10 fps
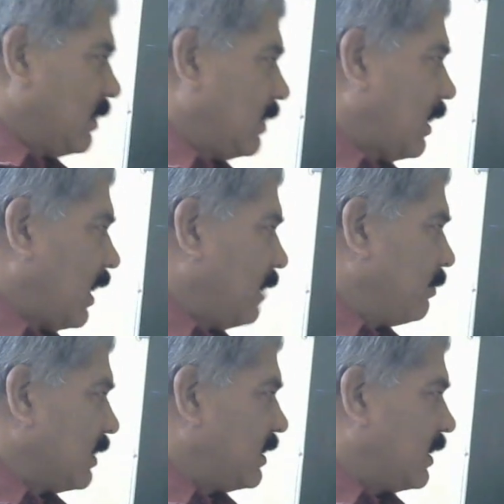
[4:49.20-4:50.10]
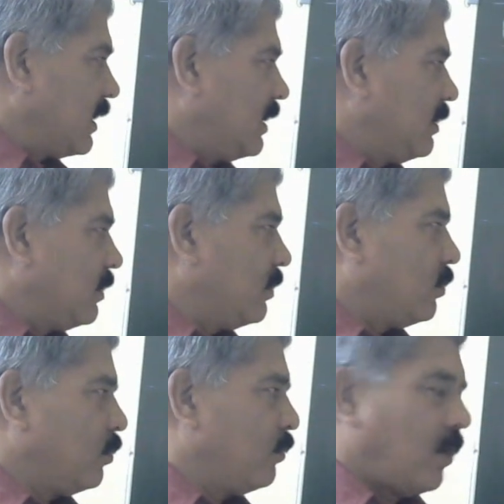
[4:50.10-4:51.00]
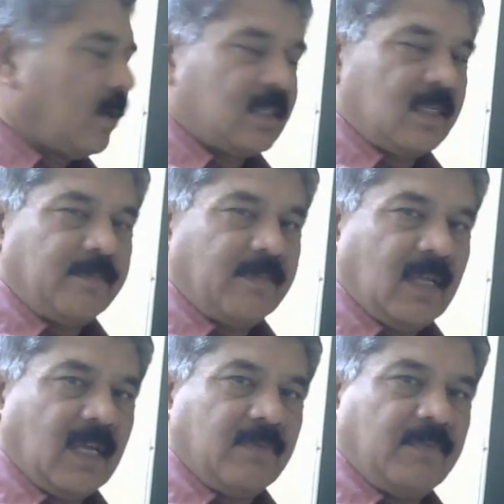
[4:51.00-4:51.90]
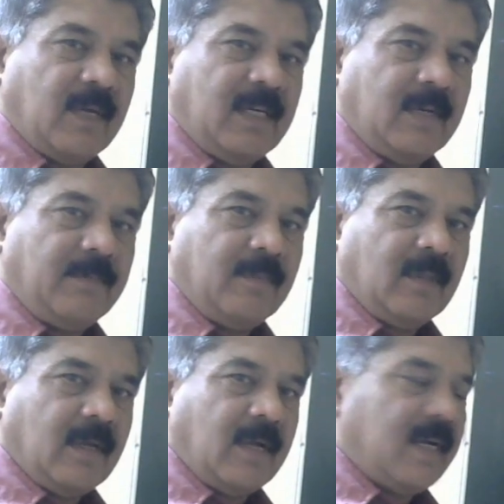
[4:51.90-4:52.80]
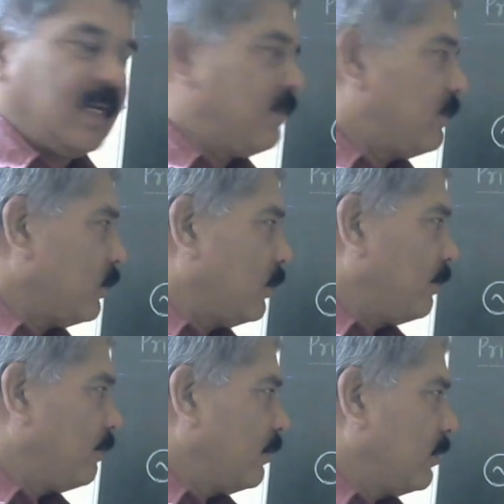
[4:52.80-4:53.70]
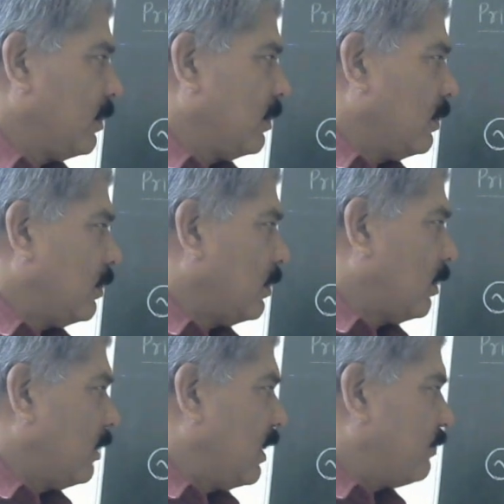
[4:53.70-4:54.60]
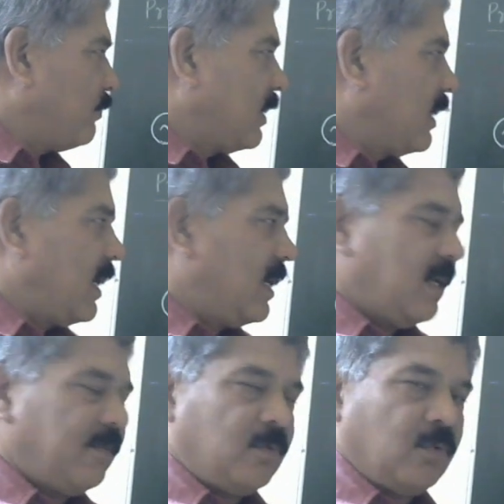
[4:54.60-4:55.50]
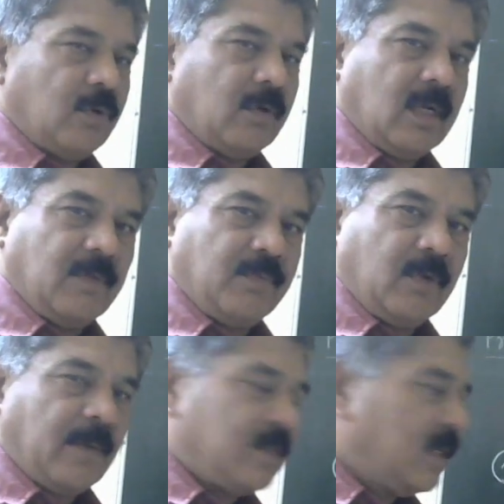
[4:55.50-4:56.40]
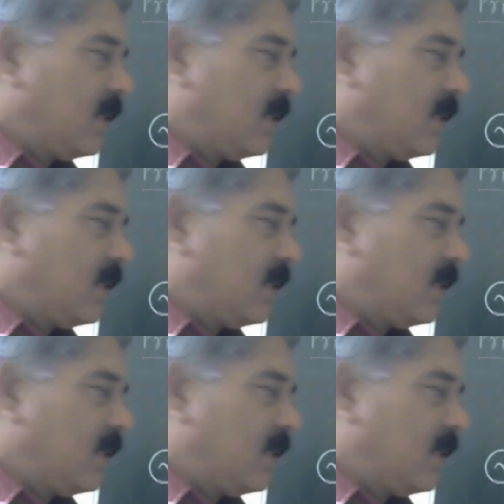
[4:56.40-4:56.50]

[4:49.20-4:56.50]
I am considering two parts, F1 and F2. Now F1 and F2, if we observe,